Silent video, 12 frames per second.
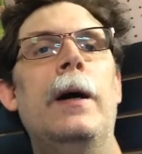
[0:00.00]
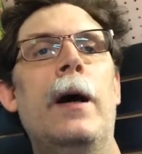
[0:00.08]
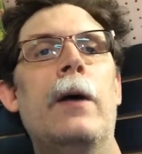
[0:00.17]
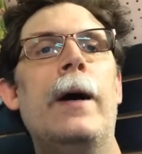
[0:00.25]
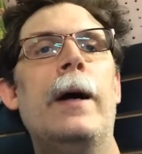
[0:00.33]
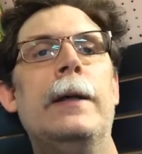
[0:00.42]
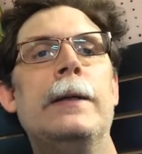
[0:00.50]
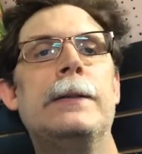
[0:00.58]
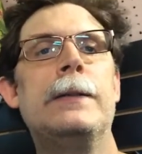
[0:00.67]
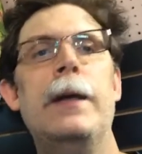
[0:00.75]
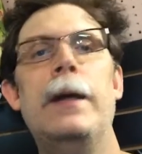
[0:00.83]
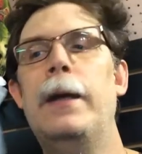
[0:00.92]
Alright, let's
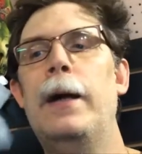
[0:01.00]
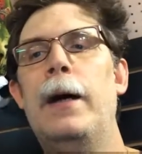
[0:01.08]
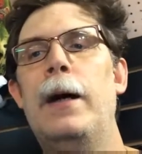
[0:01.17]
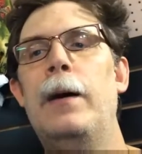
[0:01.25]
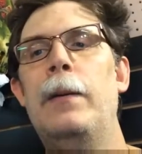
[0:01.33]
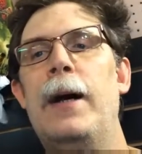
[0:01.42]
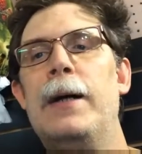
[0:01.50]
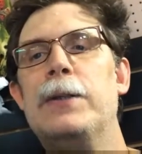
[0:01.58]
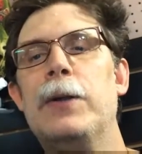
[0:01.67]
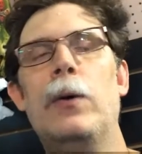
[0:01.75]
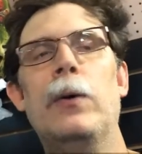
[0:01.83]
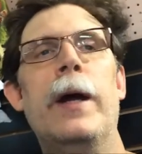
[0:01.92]
see. I
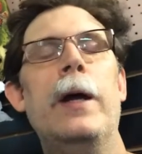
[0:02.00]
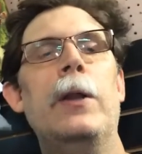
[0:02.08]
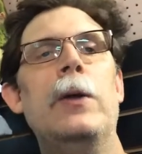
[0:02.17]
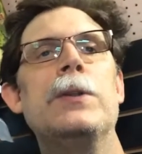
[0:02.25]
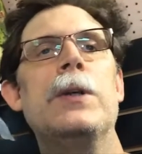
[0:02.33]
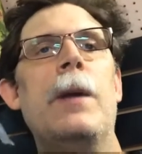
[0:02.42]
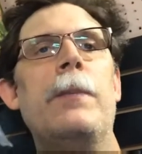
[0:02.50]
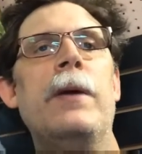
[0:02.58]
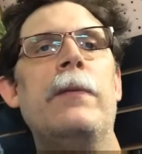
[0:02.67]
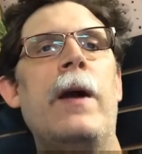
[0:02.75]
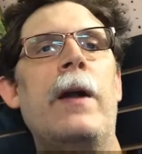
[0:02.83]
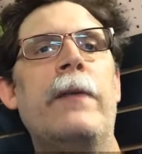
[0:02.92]
sold a loose copy
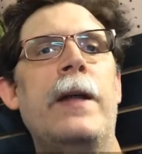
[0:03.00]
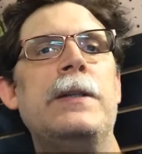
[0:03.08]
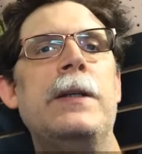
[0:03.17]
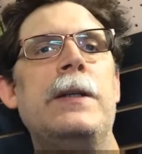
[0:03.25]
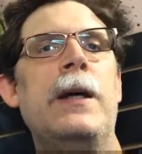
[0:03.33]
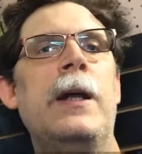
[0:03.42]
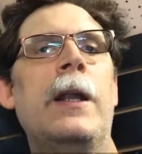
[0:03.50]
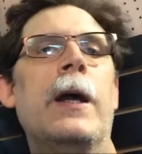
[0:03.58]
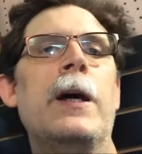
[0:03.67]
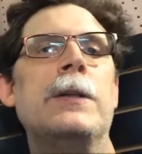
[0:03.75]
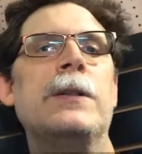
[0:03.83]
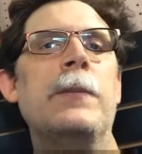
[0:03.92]
of Final Fantasy X in a
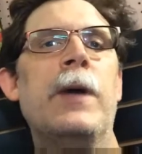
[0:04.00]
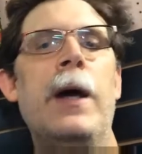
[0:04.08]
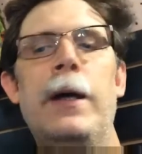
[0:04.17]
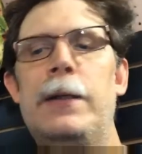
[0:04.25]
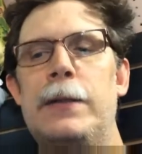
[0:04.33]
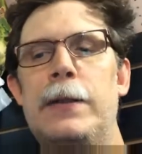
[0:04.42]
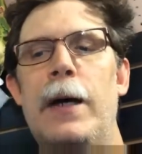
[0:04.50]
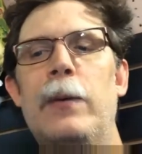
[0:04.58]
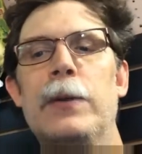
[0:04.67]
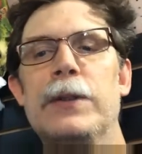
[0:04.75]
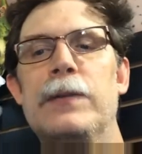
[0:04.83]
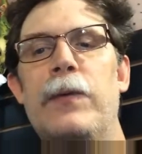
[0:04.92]
custom case. That
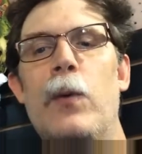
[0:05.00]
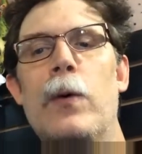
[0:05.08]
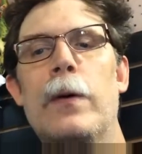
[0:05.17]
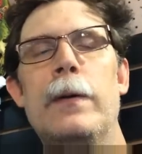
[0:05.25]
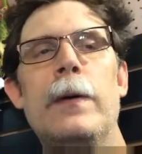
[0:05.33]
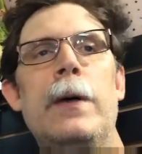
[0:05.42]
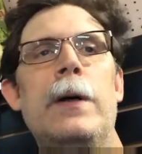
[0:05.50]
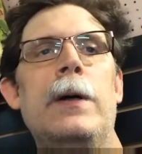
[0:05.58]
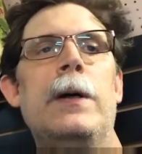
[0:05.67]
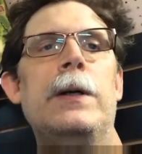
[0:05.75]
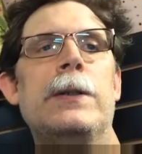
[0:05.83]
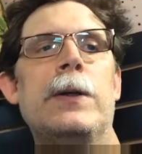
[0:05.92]
was $4.
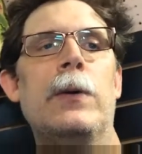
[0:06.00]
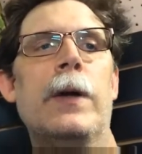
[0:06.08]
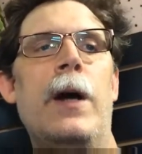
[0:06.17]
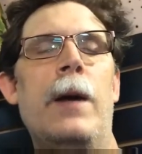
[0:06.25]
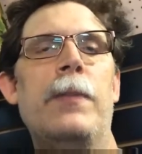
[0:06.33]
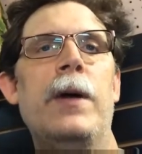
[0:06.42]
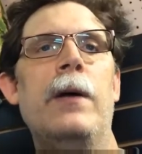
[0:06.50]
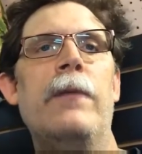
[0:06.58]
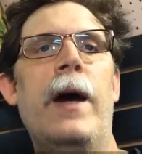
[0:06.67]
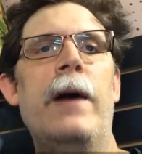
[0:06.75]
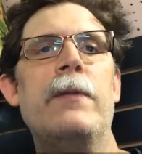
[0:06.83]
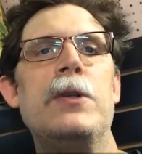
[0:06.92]
Sold a copy of
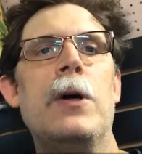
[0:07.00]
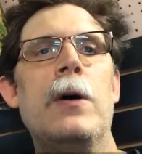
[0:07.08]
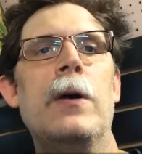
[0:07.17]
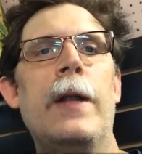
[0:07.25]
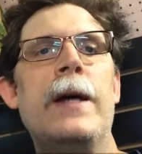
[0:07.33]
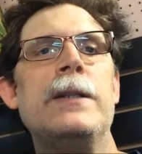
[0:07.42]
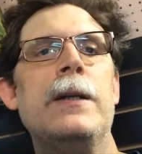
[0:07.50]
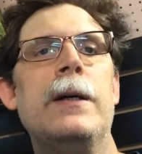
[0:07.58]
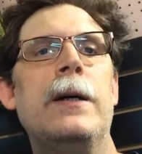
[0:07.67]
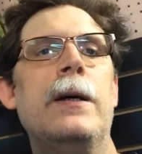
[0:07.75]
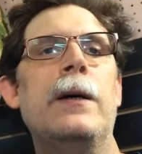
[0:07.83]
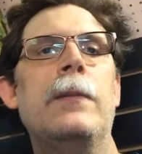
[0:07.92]
Avatar Last
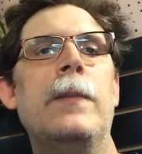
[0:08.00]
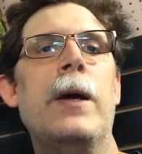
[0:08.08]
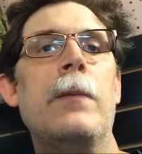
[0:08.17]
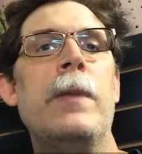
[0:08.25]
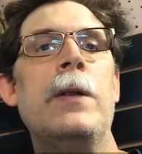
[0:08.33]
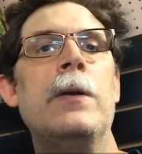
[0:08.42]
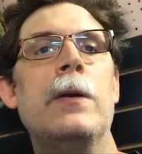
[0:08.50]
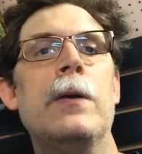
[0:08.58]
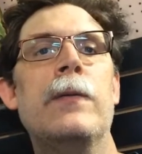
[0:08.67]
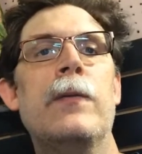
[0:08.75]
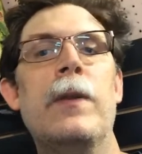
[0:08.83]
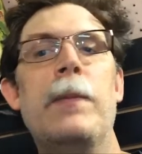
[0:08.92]

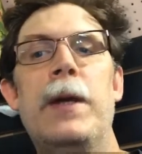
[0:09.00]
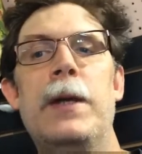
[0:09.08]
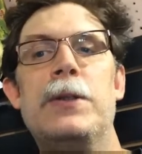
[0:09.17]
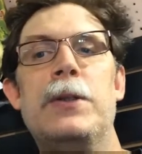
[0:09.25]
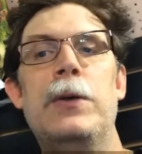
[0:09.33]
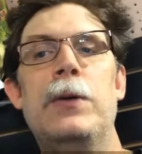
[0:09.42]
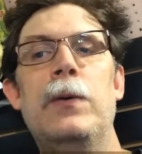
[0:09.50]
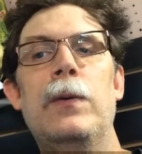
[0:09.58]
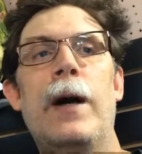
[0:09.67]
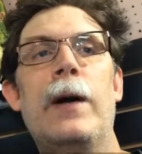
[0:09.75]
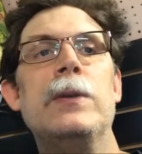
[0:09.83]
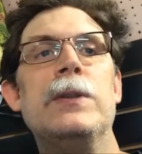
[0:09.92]
Airbender for the PS2.
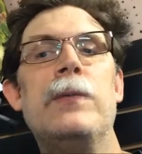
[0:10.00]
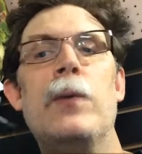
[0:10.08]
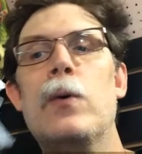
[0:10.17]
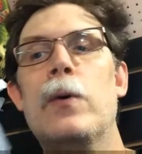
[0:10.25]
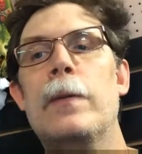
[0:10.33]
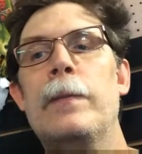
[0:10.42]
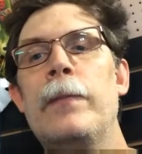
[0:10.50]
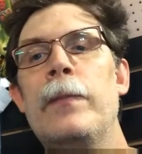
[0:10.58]
That was $4.